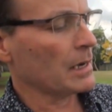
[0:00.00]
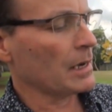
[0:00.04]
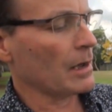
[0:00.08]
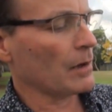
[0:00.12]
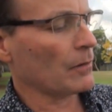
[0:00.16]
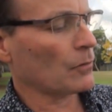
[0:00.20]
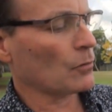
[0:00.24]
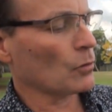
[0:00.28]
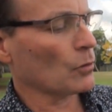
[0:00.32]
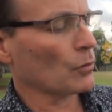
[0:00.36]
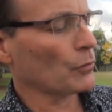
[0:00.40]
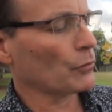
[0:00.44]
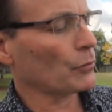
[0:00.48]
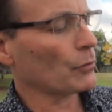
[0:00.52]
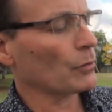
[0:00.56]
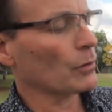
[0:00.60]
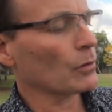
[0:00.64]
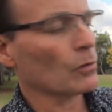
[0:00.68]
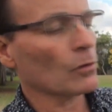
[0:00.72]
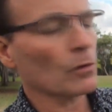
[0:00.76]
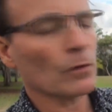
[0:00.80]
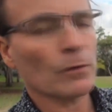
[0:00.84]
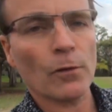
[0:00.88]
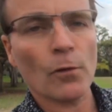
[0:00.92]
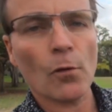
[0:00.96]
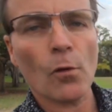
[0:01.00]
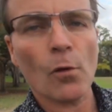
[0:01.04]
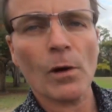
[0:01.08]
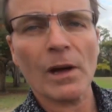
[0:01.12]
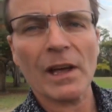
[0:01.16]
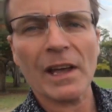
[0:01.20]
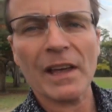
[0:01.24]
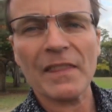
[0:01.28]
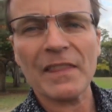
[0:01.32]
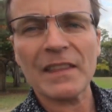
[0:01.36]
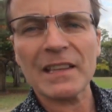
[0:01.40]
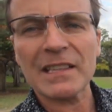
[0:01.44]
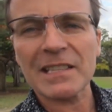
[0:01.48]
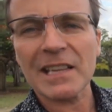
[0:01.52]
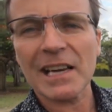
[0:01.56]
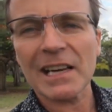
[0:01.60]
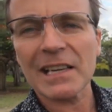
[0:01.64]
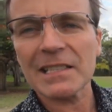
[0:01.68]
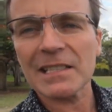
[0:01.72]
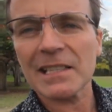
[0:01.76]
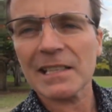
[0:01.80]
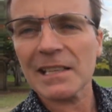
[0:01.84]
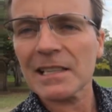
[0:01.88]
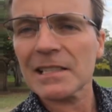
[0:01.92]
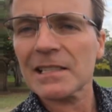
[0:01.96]
Now, I've gone through and looked for, in this
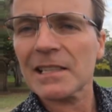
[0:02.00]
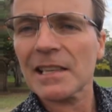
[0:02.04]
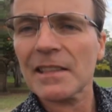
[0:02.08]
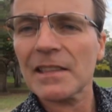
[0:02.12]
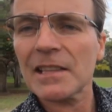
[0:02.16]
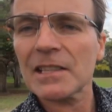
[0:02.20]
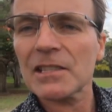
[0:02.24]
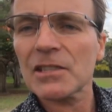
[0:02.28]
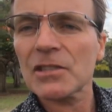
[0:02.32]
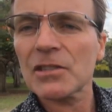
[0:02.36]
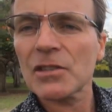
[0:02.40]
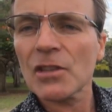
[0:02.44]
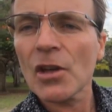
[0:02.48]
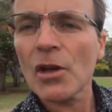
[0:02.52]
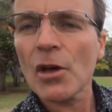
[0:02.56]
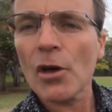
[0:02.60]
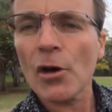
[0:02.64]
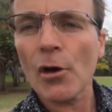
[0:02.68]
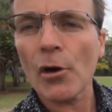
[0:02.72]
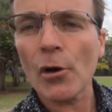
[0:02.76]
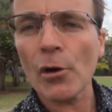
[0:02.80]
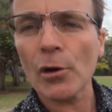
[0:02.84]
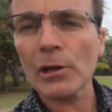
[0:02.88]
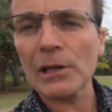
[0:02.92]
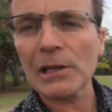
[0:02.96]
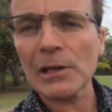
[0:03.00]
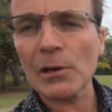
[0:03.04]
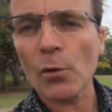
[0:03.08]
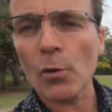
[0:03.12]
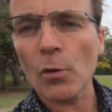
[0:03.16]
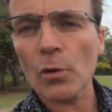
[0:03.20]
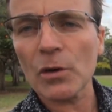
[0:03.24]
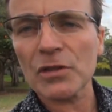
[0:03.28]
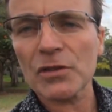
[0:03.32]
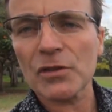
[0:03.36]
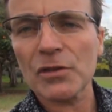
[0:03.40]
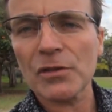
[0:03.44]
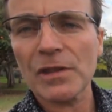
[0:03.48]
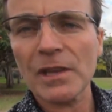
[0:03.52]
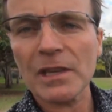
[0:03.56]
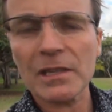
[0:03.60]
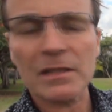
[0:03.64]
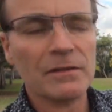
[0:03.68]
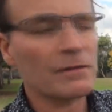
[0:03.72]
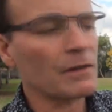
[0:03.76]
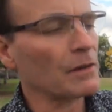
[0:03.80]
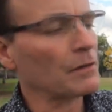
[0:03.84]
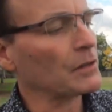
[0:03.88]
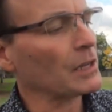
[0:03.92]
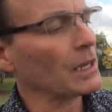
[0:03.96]
case, and I said this is early August two
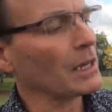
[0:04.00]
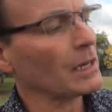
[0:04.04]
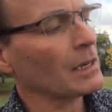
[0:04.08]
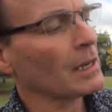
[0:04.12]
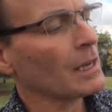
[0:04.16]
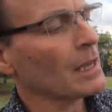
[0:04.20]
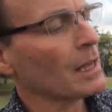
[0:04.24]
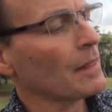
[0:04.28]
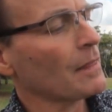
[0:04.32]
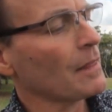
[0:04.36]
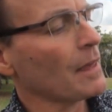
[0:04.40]
thousand fifteen.